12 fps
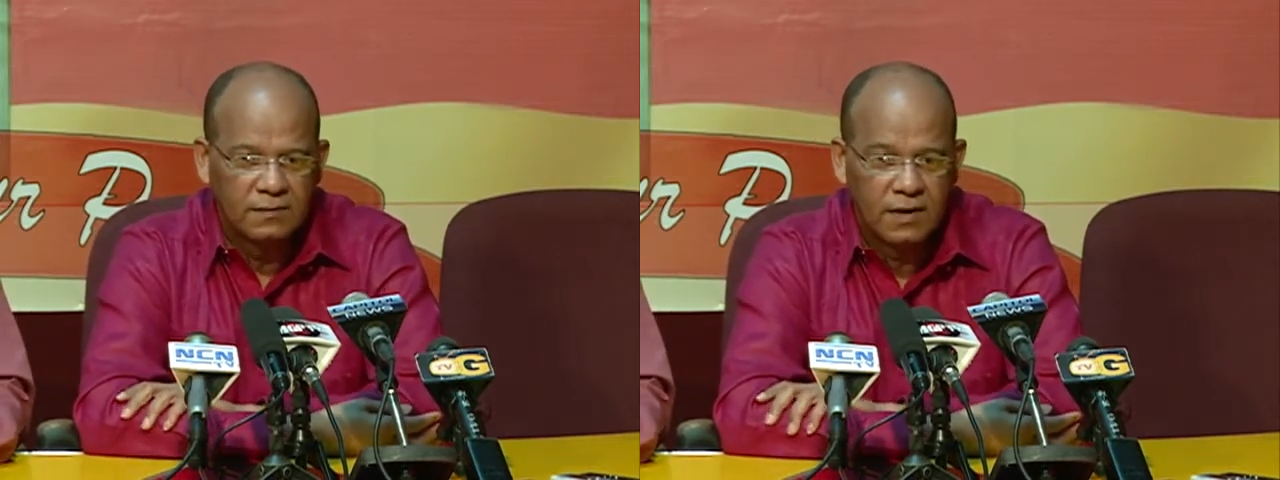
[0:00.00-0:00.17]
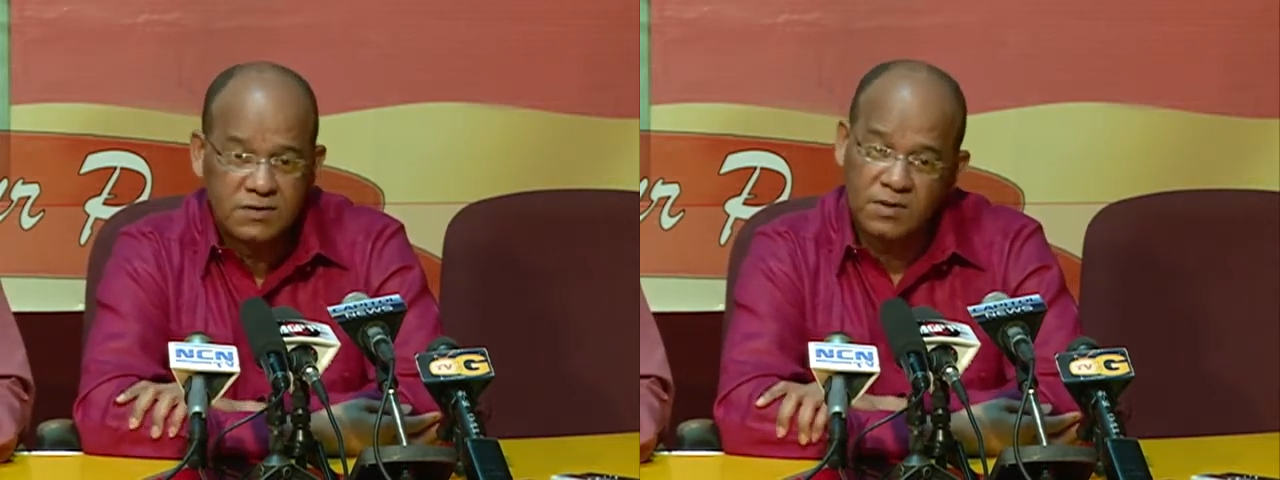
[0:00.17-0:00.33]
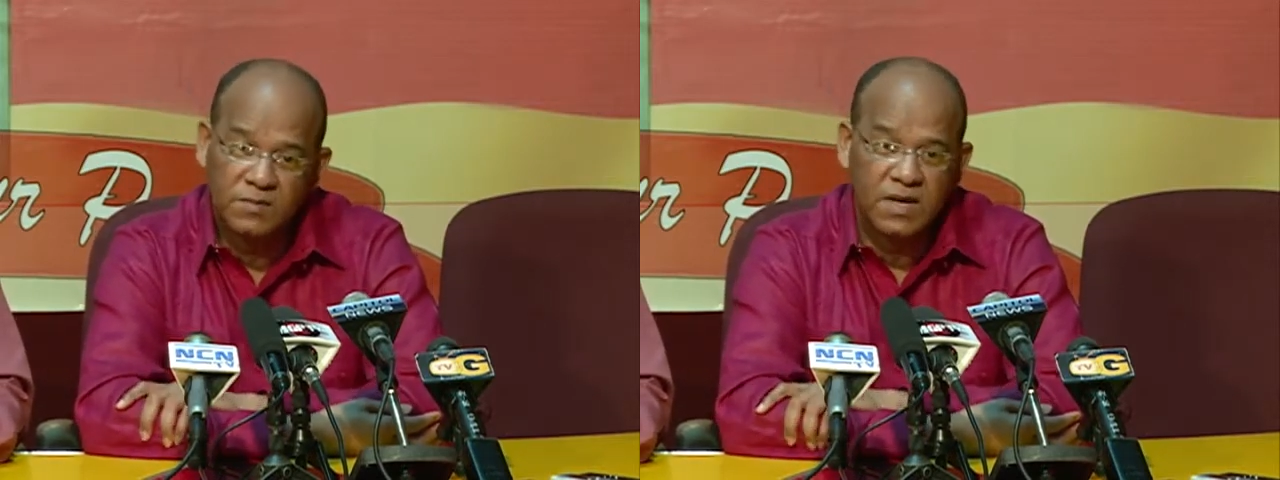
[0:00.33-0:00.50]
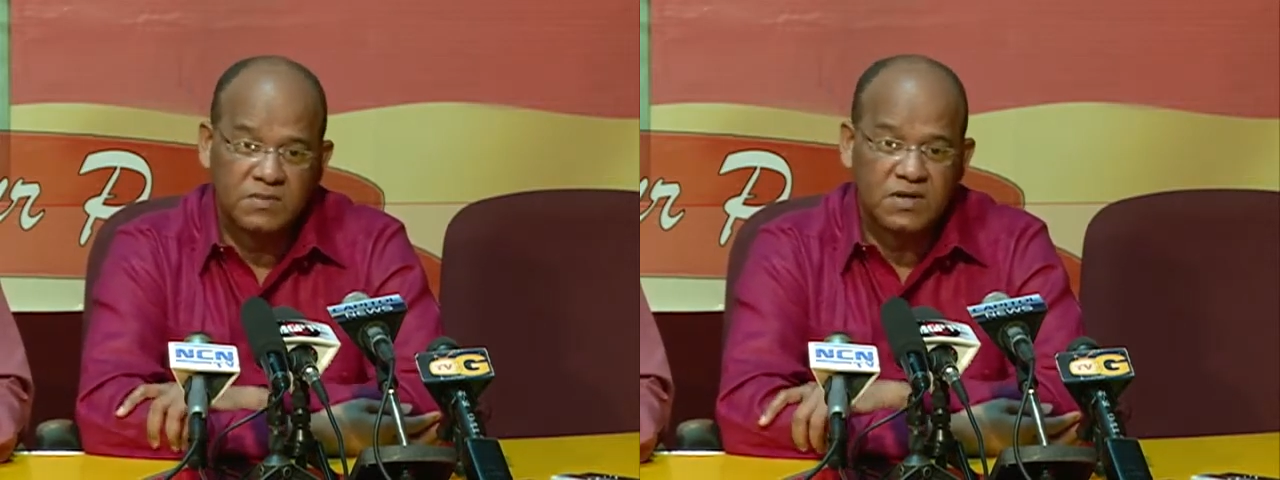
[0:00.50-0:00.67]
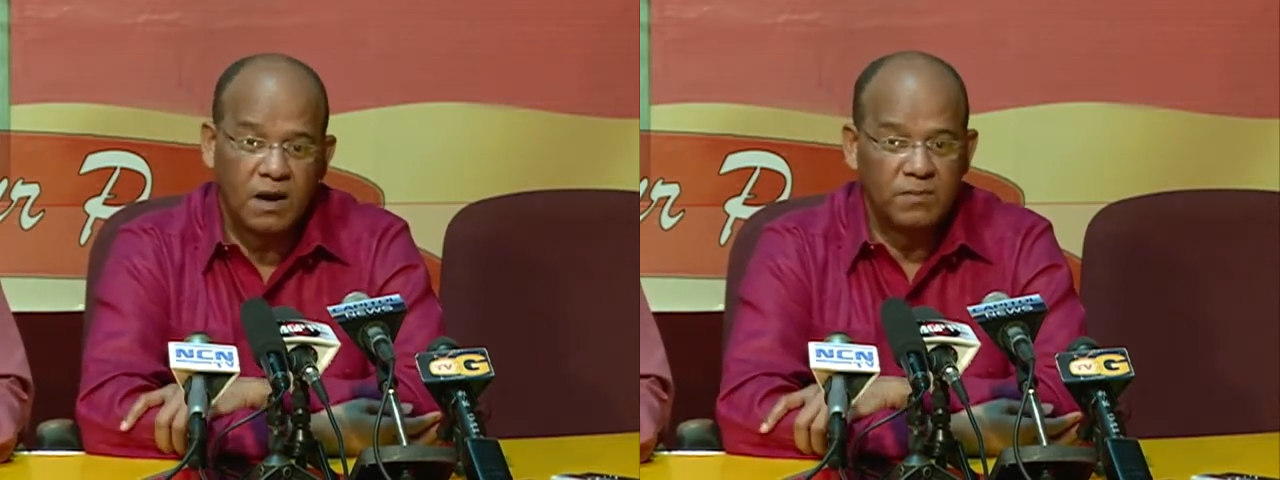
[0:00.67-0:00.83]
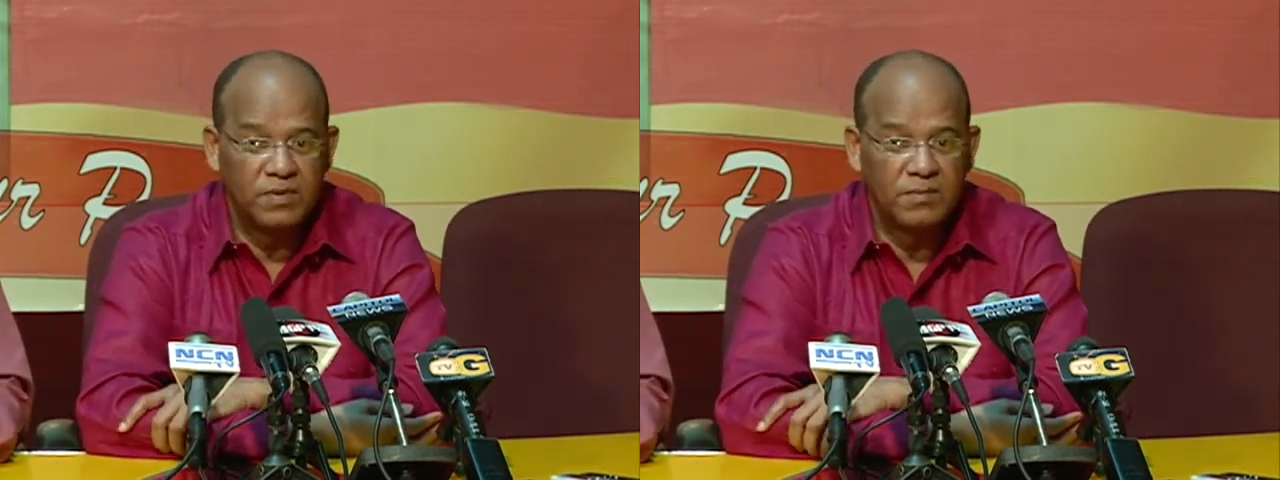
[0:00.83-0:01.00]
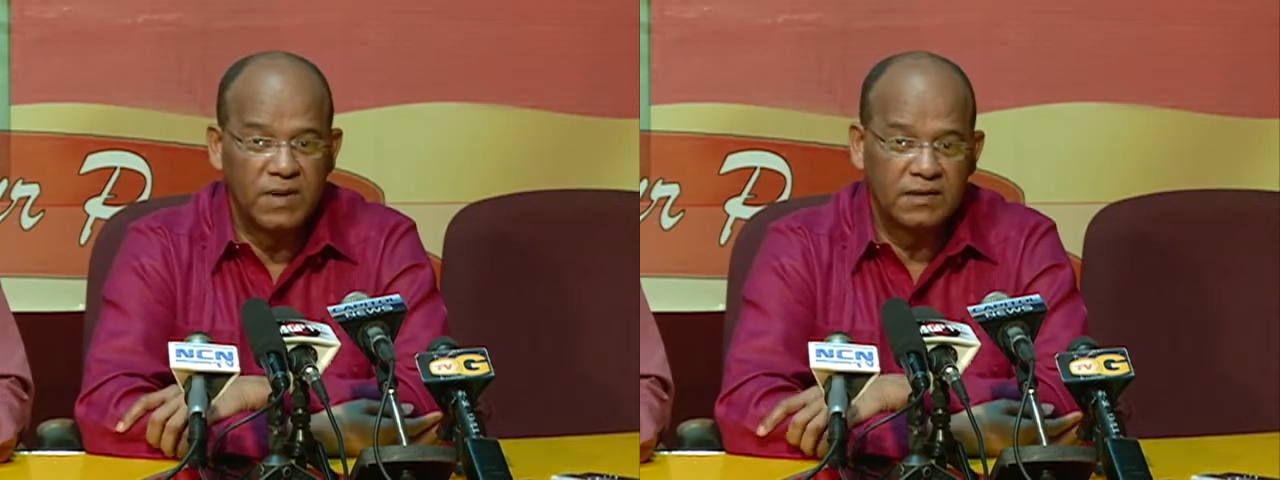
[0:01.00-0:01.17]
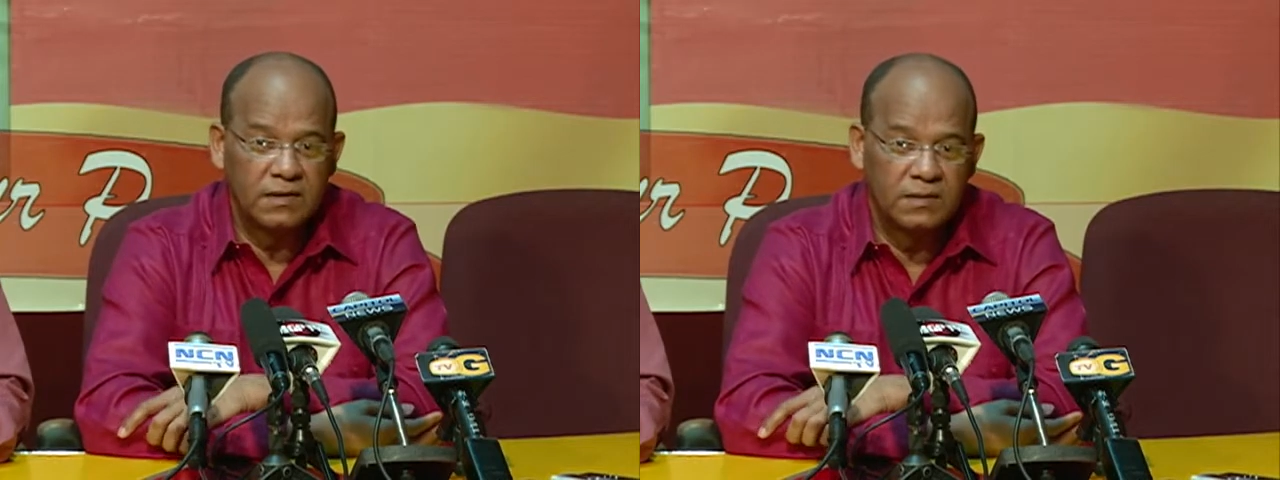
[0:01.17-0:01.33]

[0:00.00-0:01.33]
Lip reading: And sometimes compliment